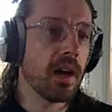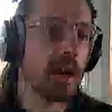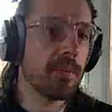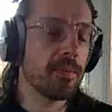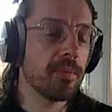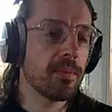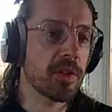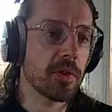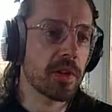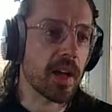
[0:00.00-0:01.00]
we store
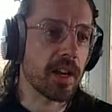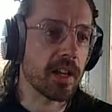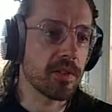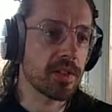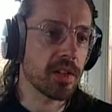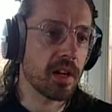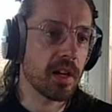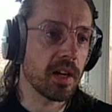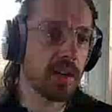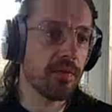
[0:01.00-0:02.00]
those values
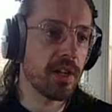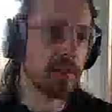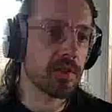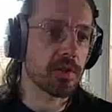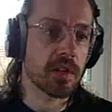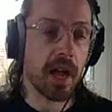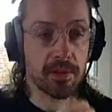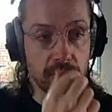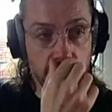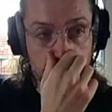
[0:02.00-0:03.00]
in video source and cam
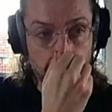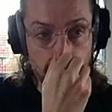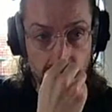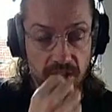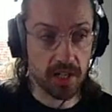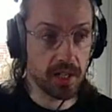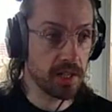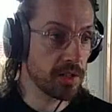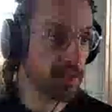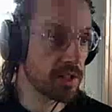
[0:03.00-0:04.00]
source, which is